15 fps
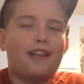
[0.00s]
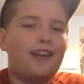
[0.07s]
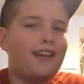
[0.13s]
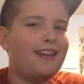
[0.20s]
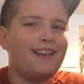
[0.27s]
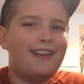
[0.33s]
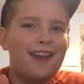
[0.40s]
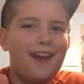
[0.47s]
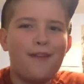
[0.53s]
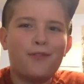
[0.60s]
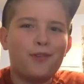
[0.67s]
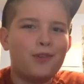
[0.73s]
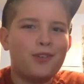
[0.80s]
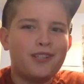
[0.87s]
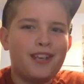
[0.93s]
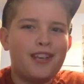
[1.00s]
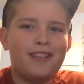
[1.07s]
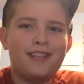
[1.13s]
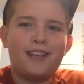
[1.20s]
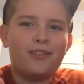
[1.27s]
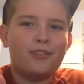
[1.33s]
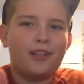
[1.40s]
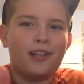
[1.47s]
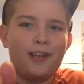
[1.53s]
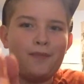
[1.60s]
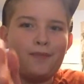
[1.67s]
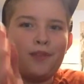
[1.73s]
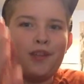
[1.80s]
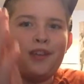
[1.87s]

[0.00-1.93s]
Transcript: can never say that right.